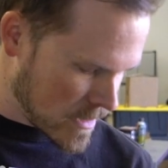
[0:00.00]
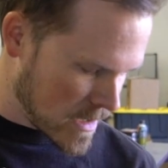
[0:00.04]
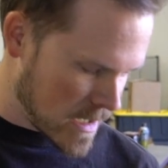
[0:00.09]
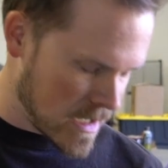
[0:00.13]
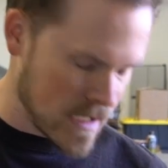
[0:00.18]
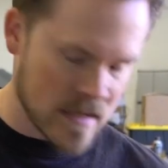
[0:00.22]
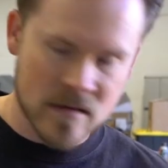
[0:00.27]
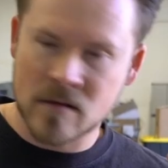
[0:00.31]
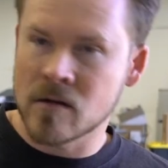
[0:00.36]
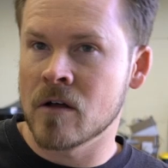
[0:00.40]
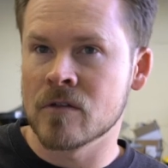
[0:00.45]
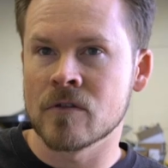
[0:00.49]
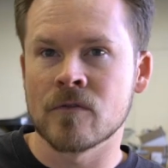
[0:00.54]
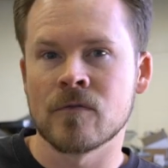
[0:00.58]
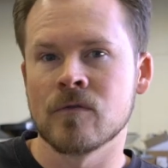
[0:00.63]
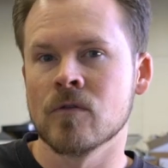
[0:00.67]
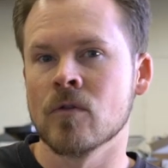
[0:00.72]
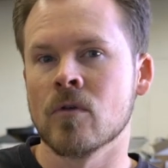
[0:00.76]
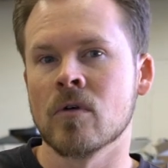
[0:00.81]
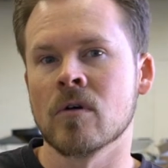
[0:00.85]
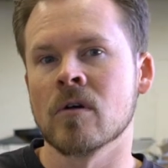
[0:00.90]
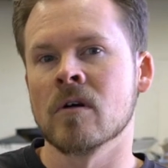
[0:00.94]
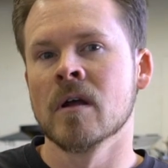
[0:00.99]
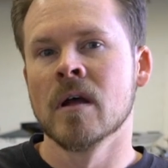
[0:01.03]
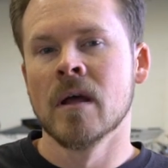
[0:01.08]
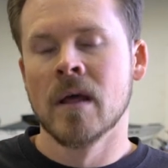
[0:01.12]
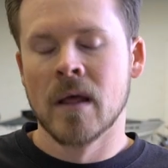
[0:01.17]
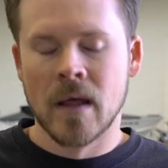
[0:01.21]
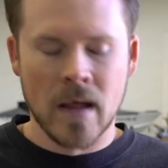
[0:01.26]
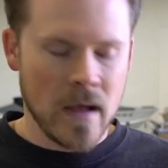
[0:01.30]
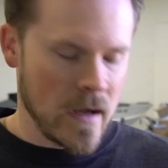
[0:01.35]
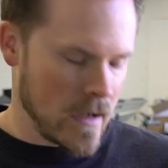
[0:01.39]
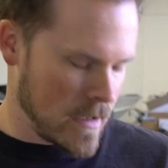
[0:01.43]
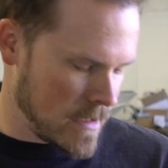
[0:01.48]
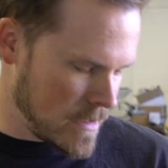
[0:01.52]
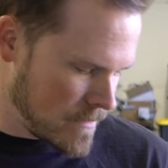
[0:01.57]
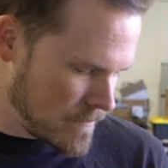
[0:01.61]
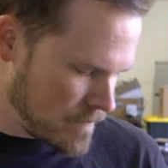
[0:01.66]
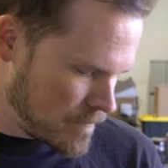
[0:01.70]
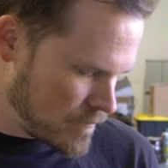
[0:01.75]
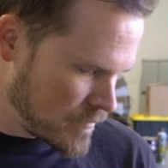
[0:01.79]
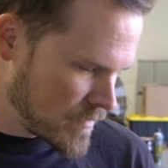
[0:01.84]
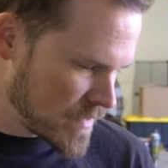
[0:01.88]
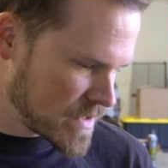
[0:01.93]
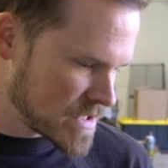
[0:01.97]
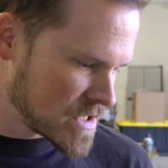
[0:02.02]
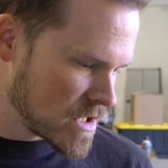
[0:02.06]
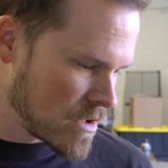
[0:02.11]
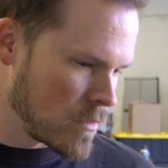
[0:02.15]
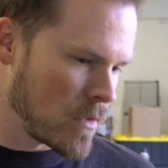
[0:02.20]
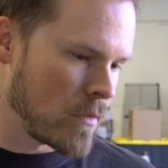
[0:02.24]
line on the floor. So